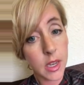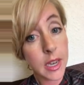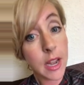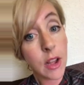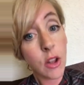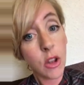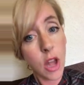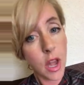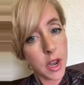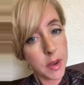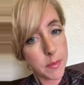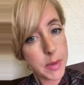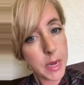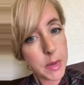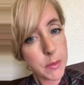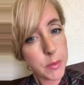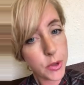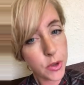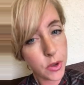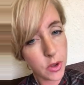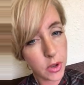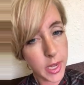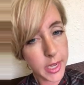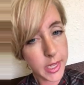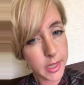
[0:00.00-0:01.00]
Now a lot of
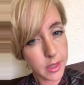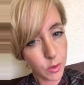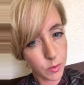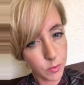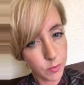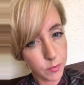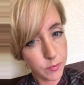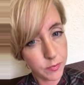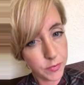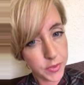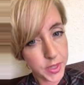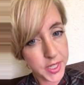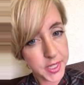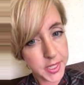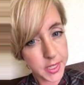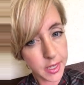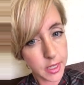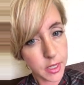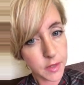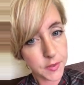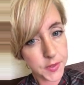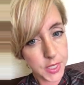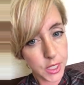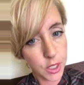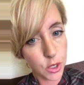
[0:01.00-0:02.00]
people don't like the
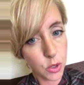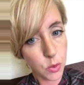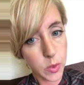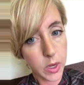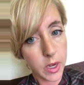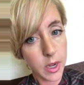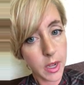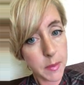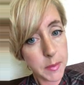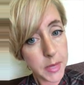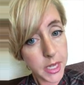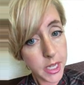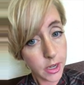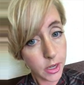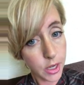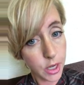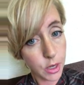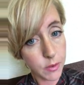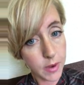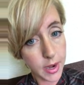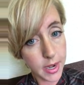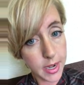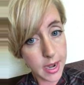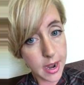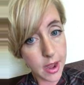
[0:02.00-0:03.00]
scent of cedarwood. And let me tell
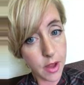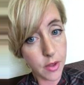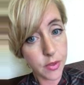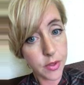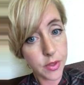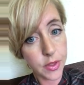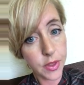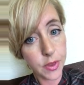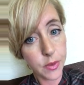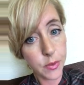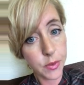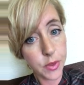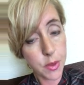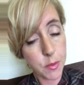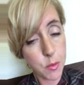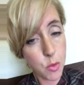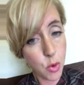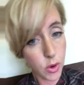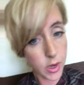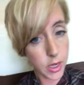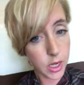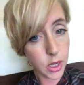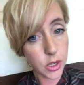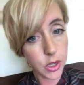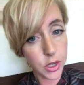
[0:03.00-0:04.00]
you right now, the
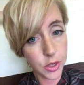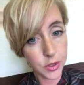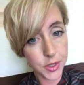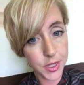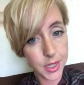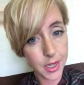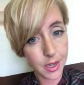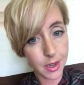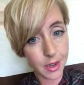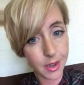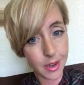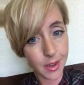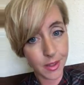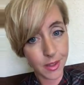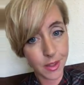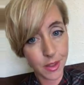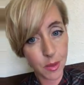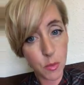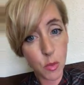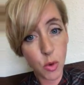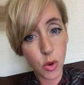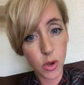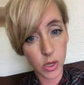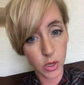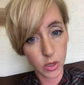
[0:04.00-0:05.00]
more you use it,
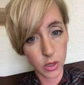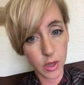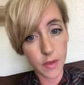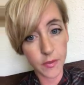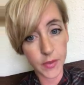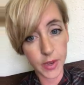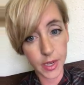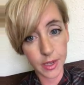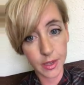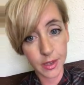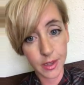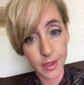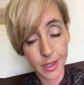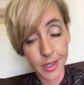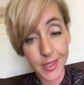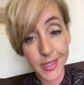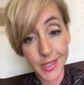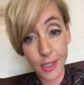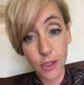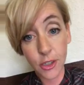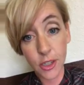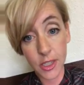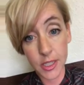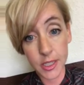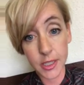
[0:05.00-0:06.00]
the more you'll love it.
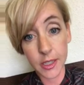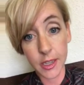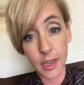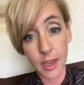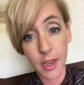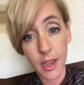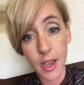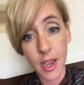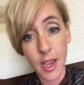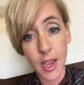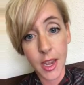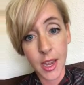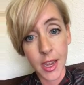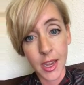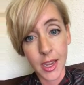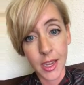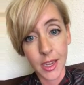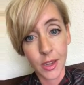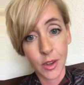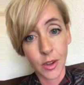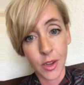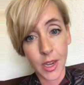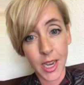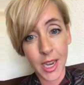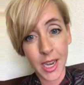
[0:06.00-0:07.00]
Seriously.
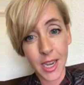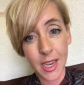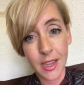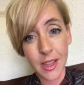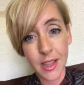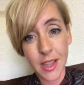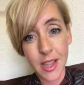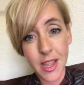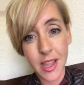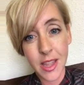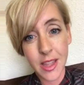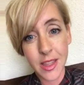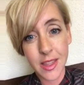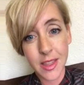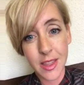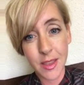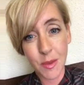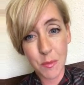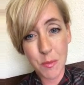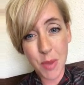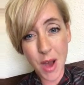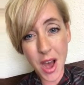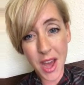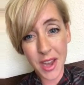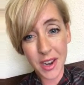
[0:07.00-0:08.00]
In
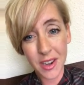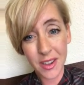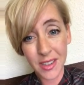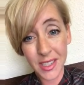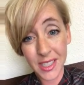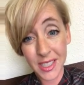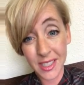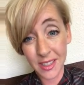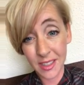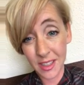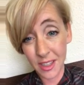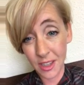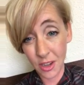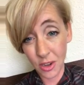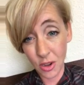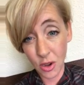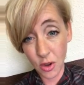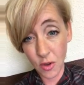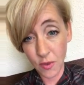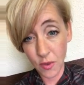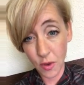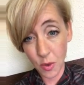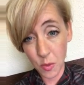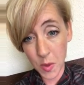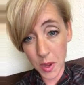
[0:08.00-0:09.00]
the bottle, it's a little
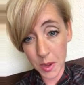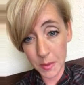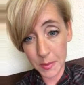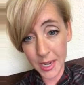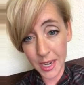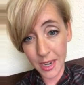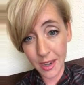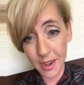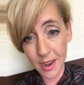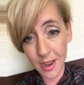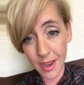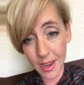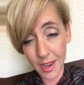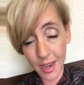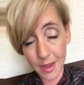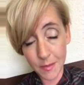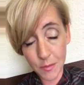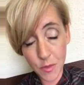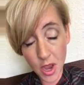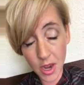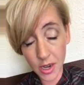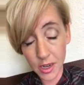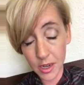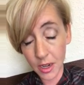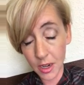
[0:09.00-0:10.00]
overwhelming.
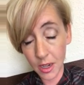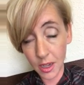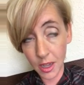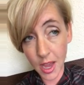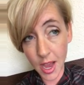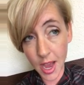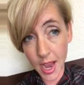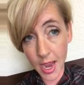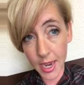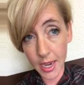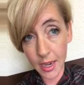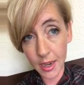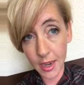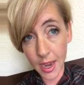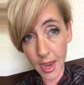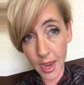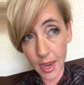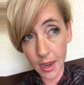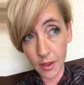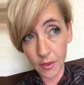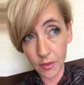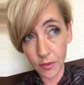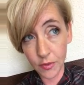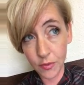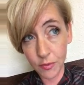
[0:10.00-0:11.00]
I'm not going to lie.
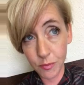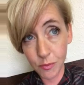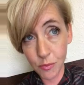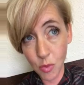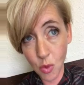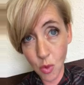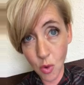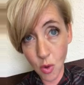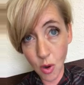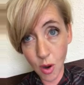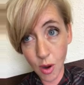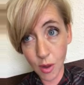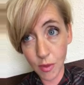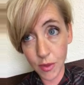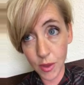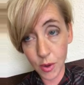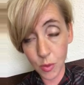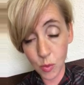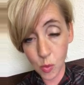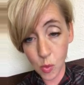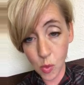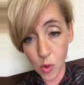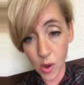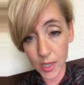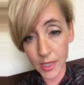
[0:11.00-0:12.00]
I've more
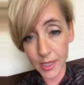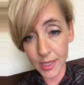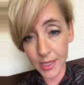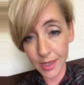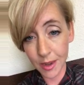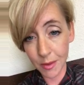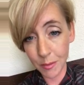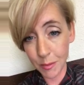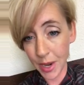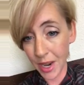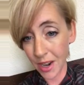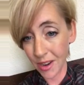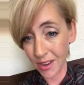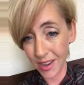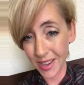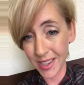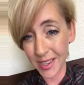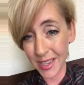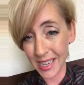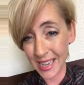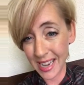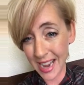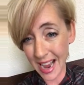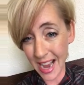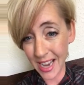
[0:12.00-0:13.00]
than once compared
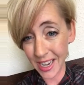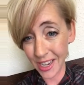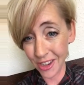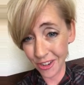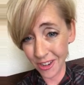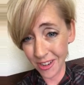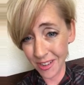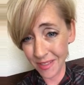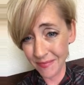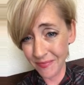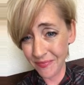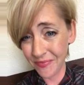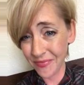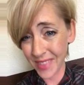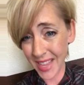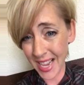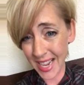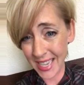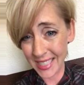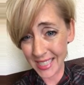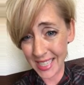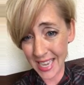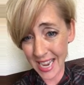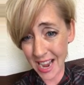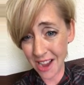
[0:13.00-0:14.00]
it to cat urine.
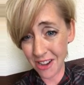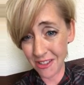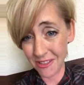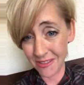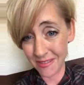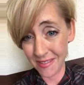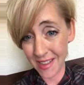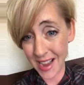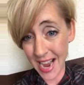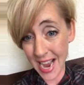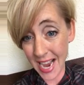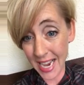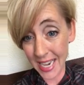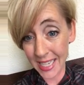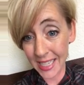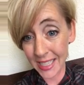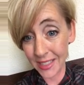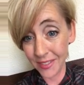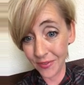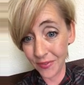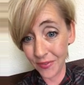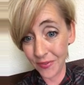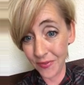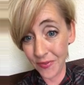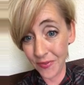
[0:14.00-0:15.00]
That's how I